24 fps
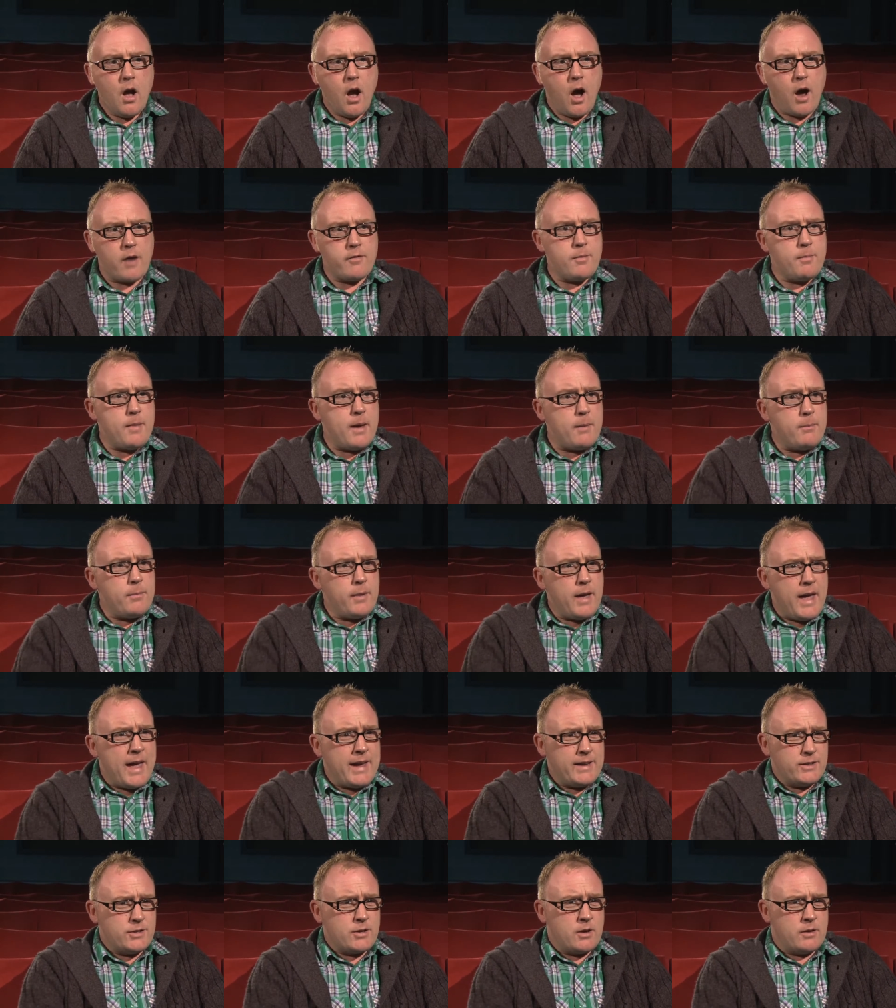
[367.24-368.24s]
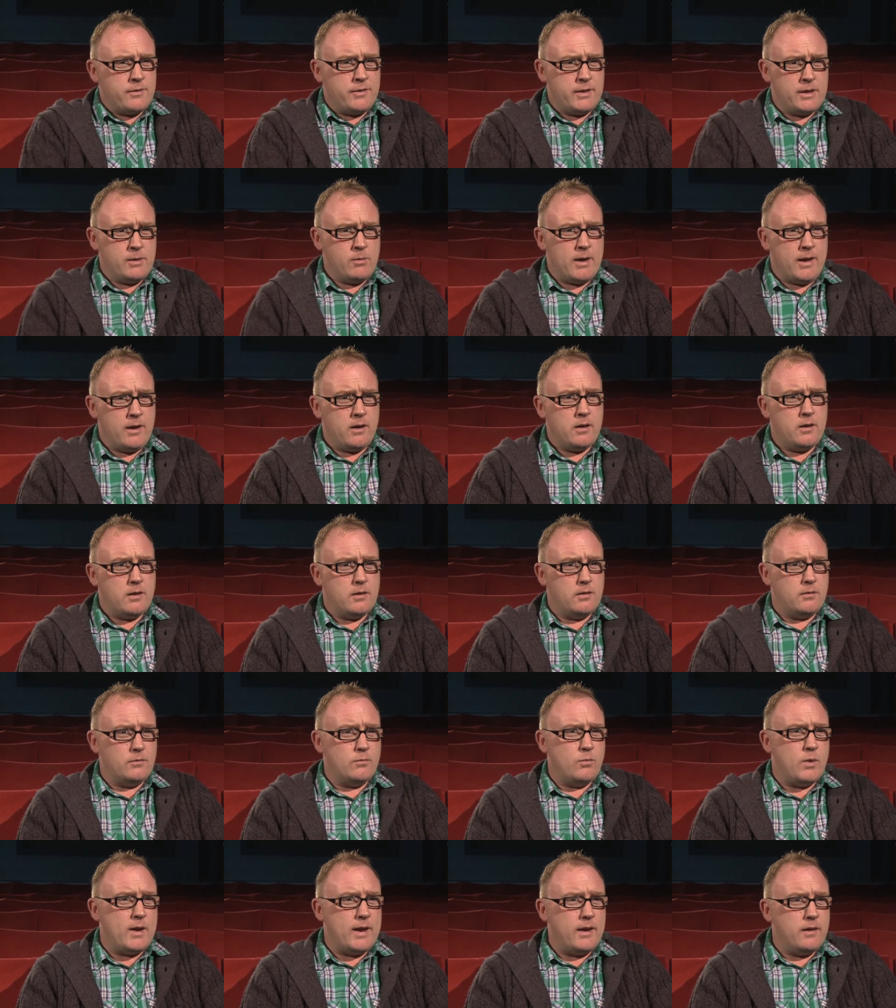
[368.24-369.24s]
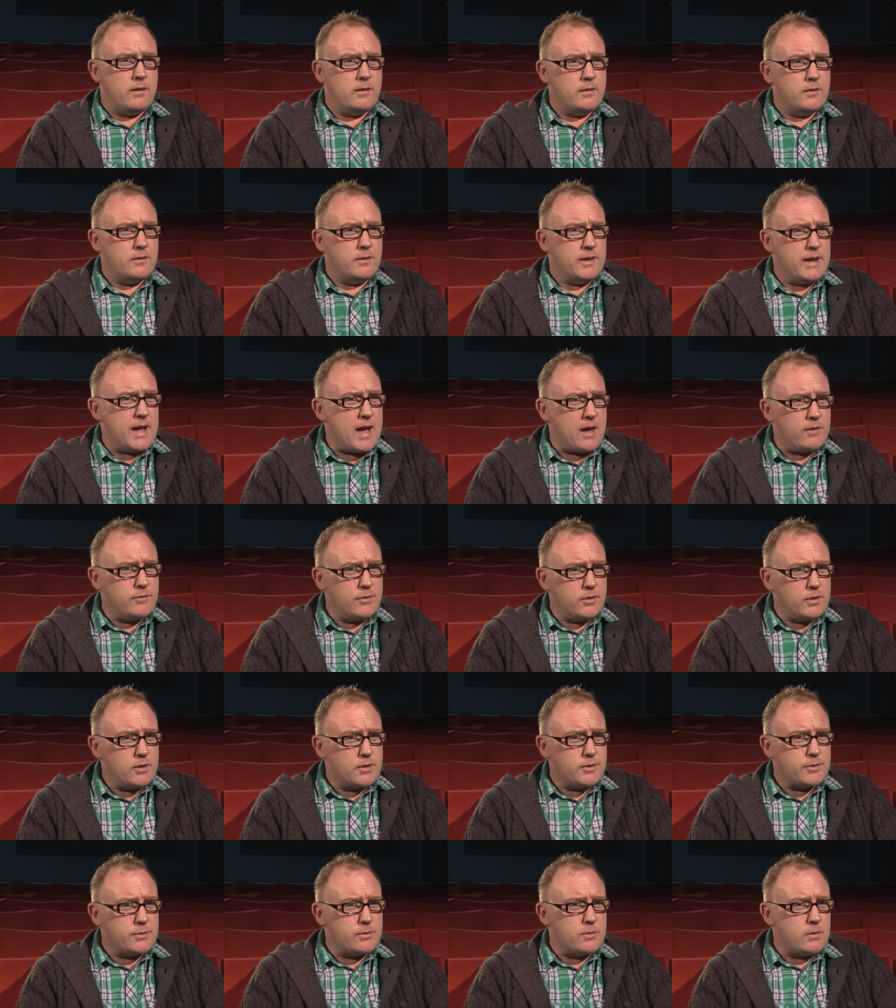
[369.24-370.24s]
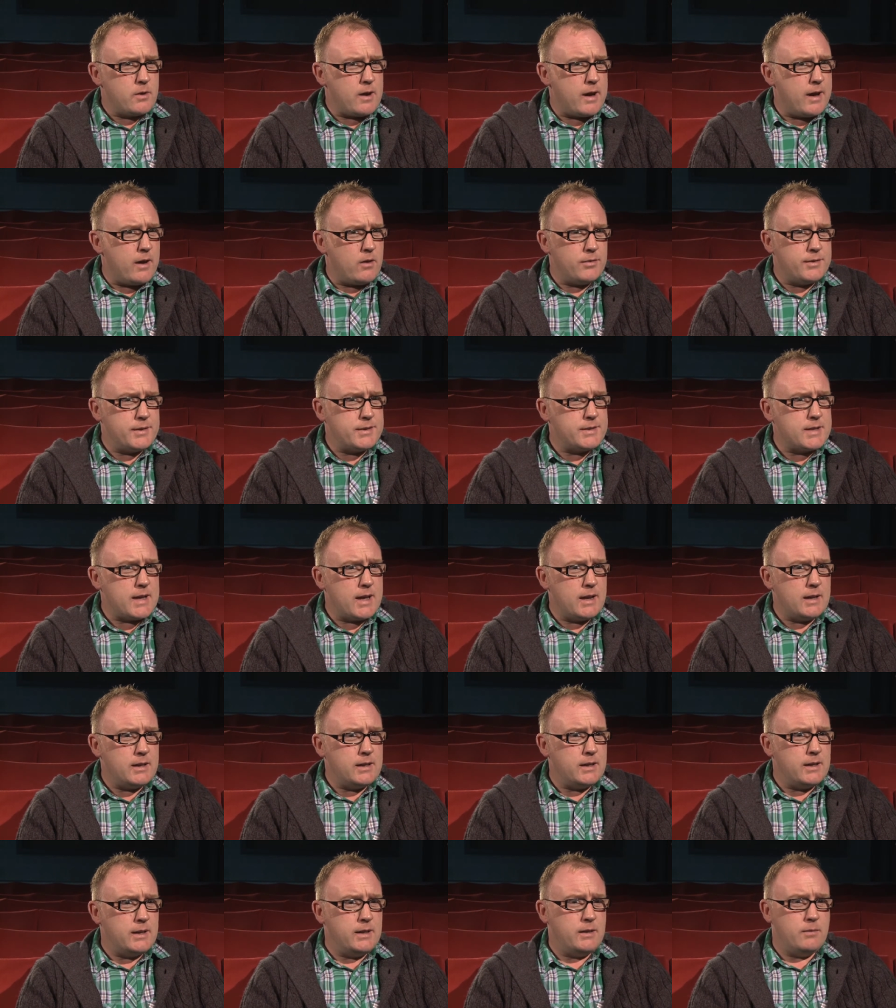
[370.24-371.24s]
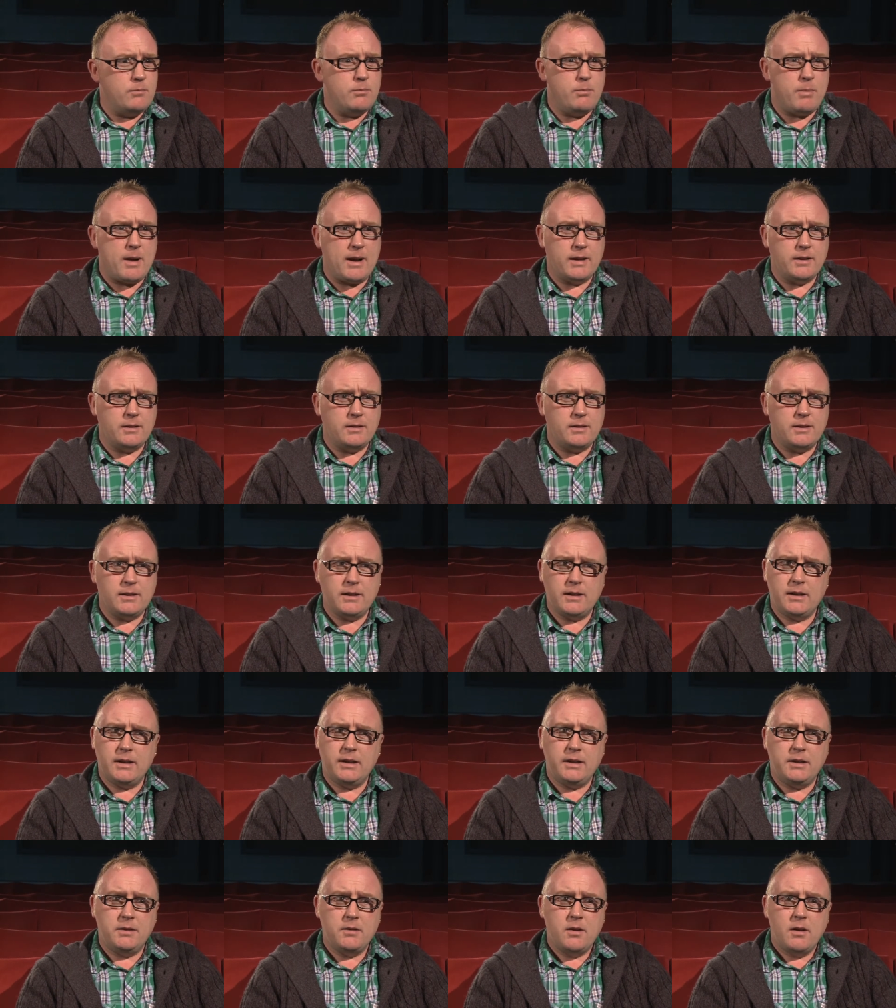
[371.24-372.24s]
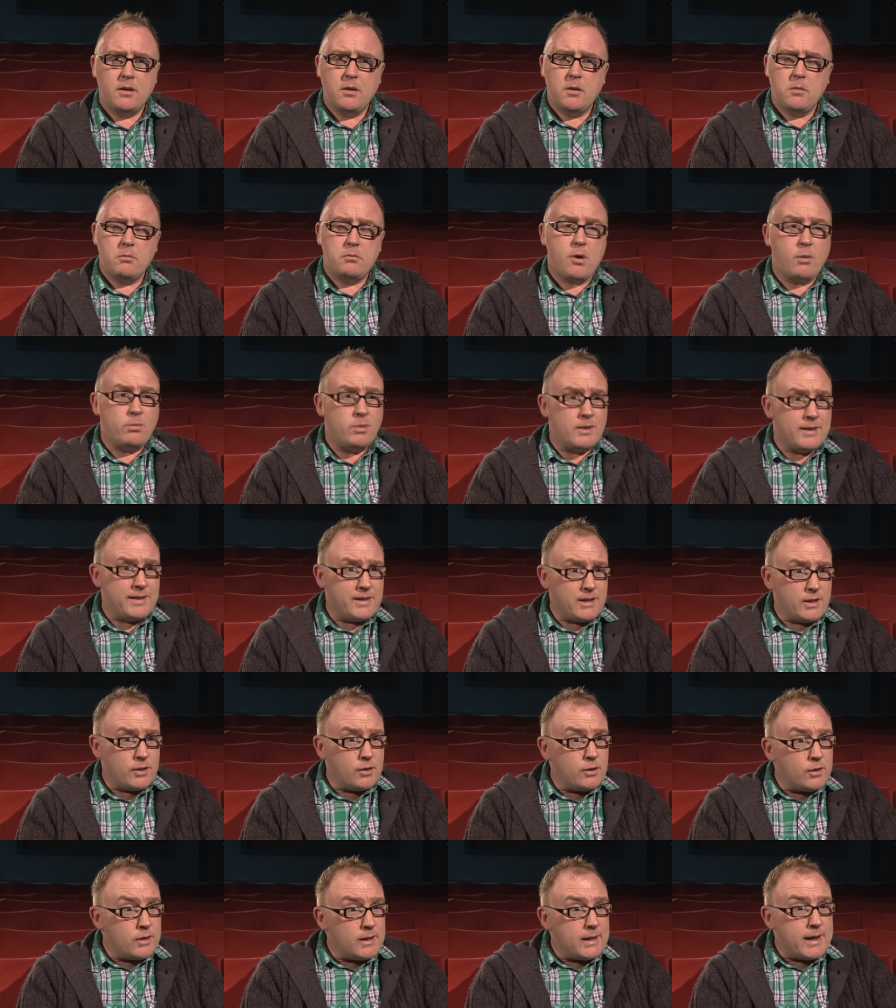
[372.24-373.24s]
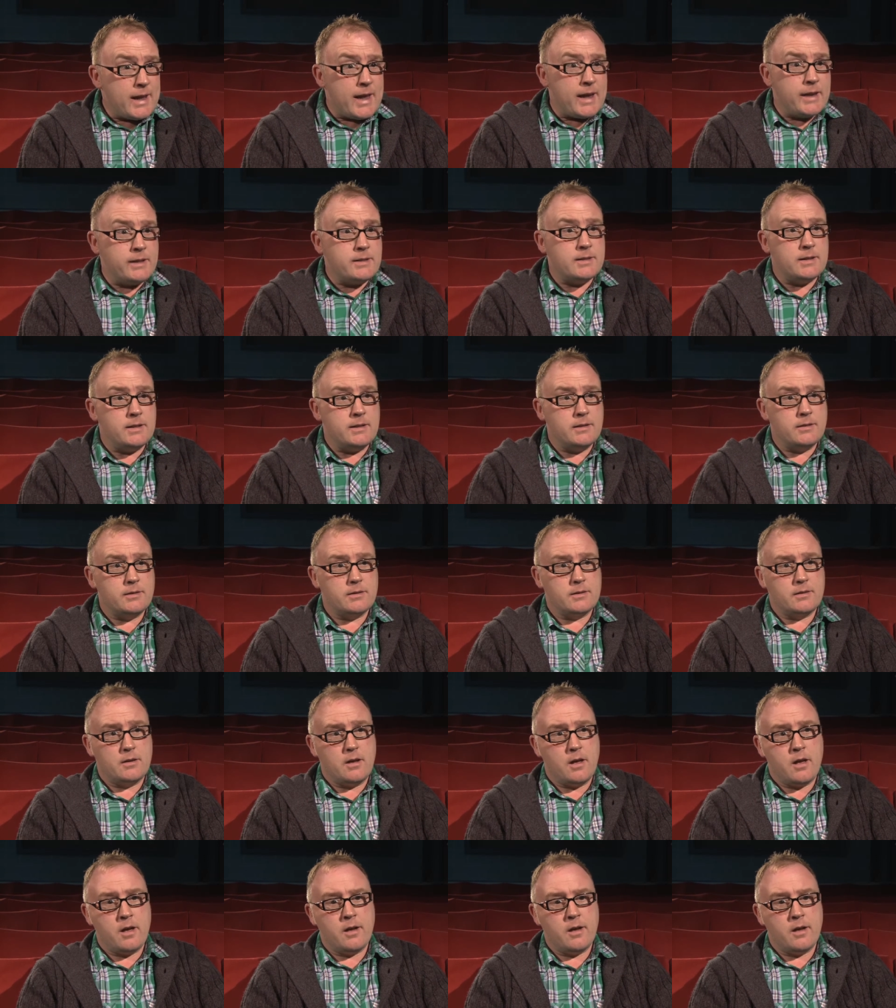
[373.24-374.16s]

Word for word: I remember HIV when when the adverts were out on the telly back in the probably the early 80s.